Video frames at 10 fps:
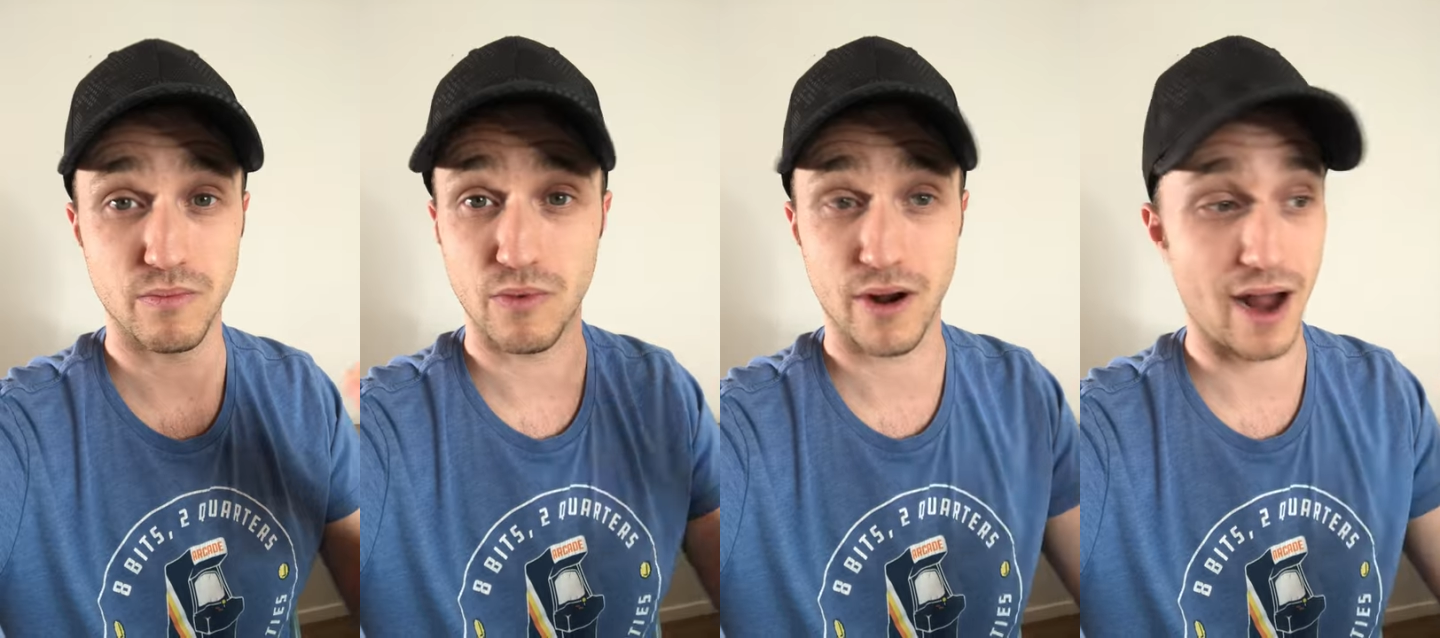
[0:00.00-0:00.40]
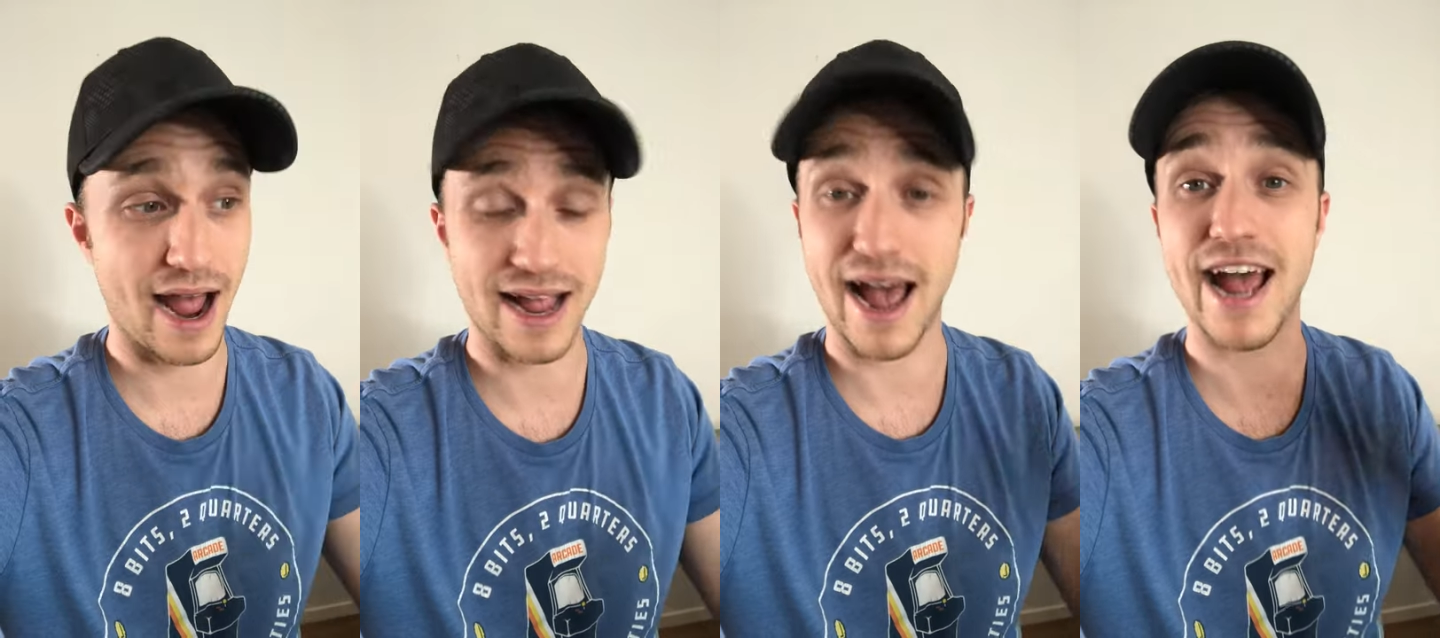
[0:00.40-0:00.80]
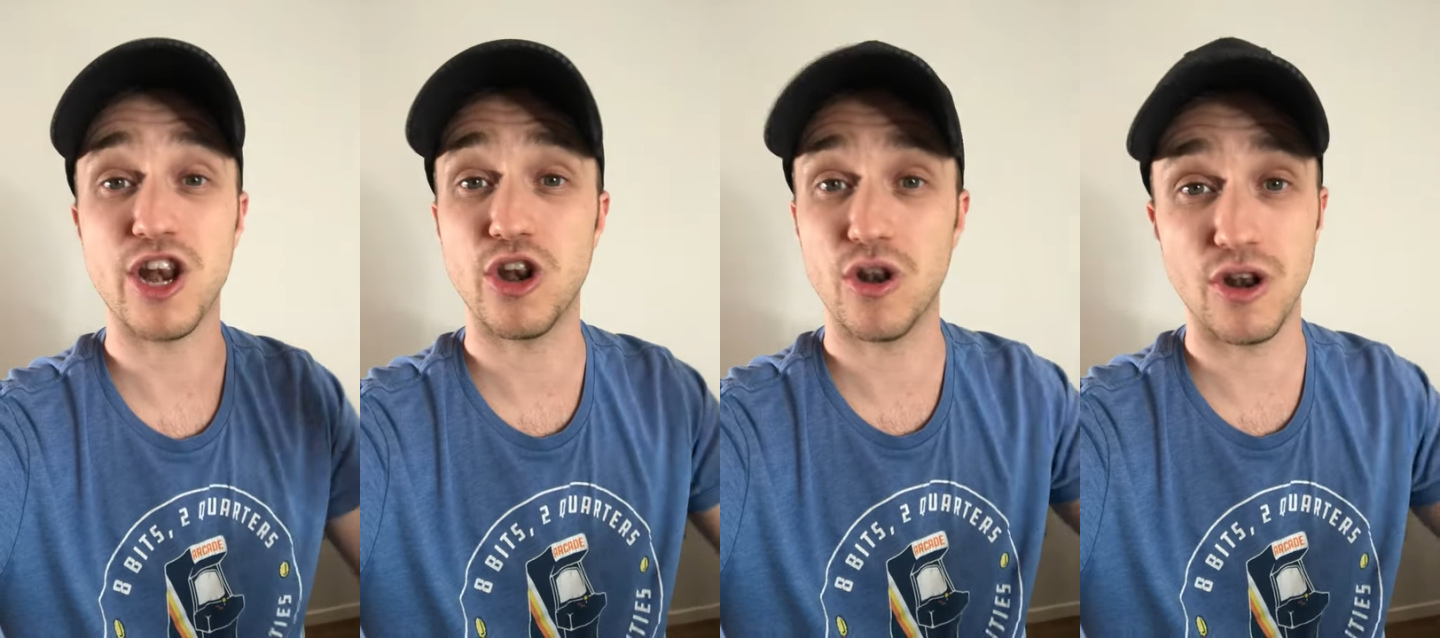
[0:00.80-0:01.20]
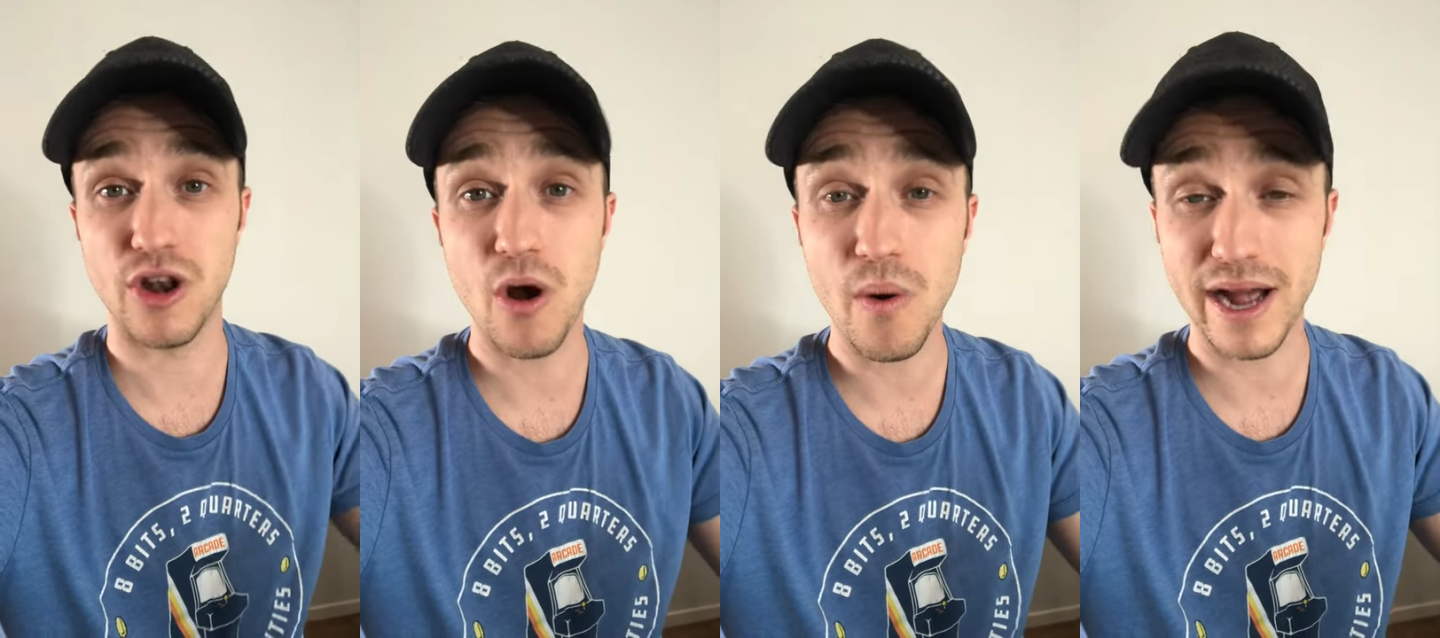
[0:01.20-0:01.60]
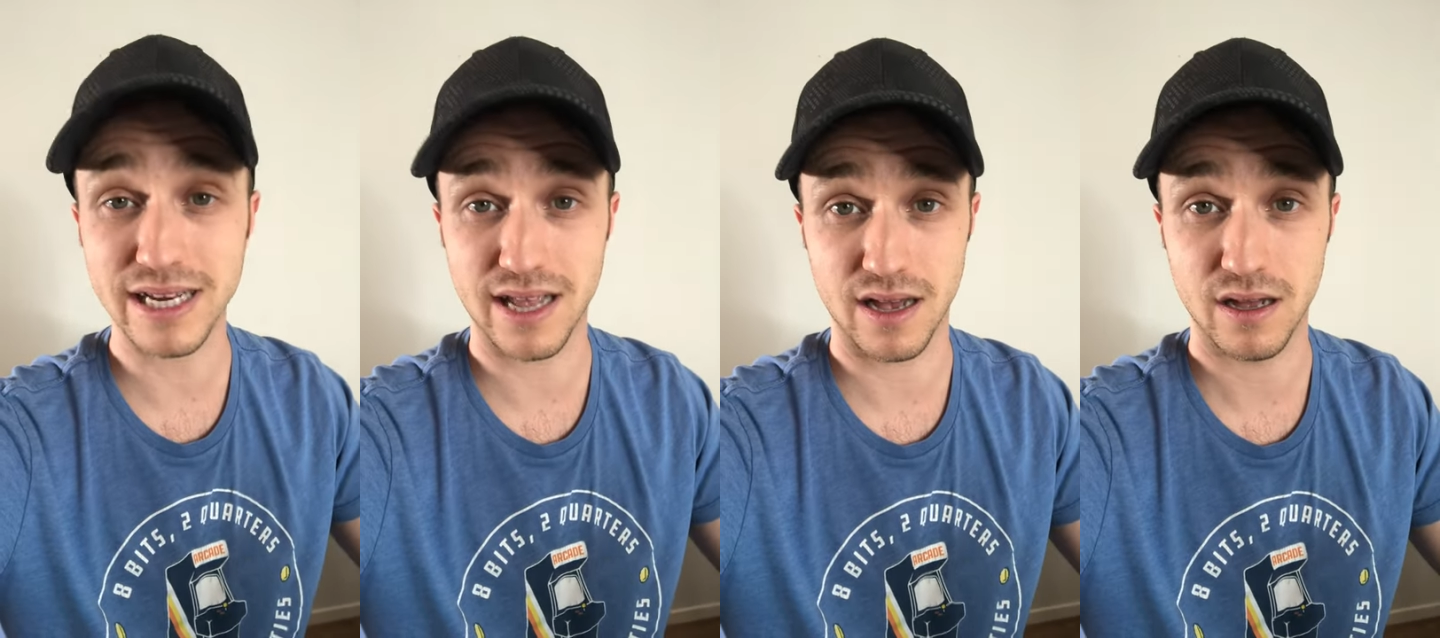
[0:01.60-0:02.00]
where I, I had no
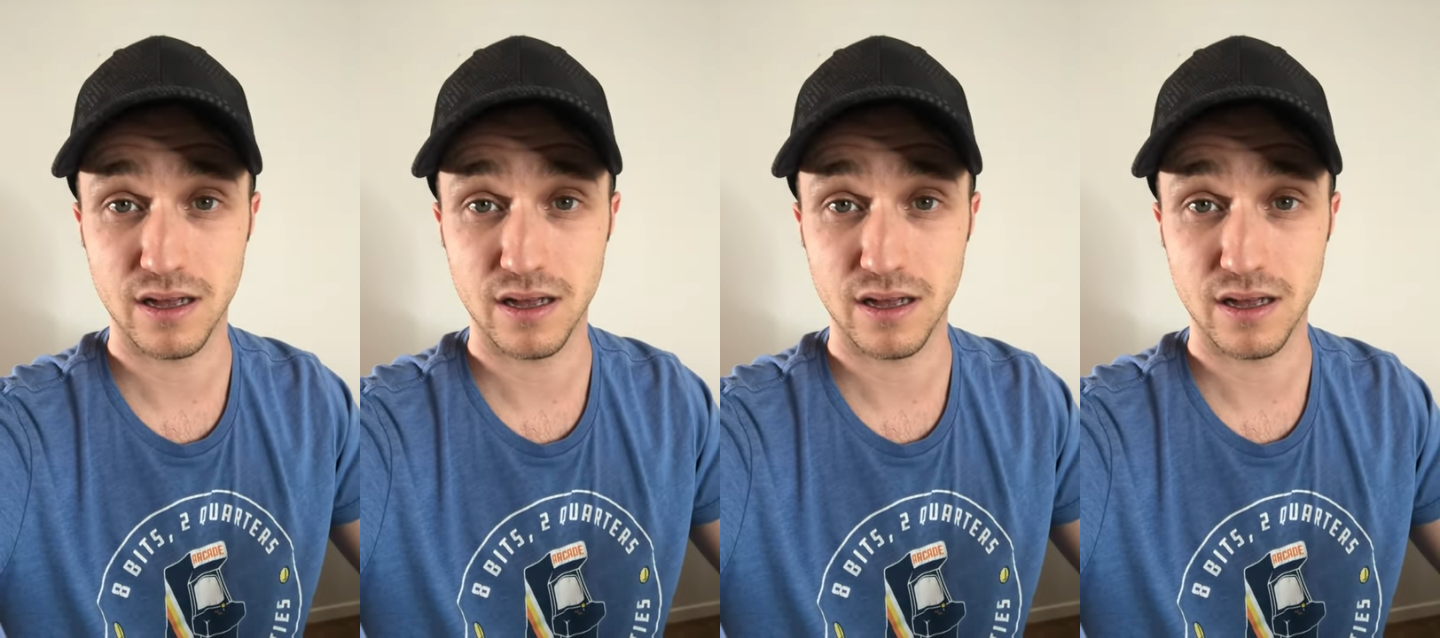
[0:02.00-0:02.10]
idea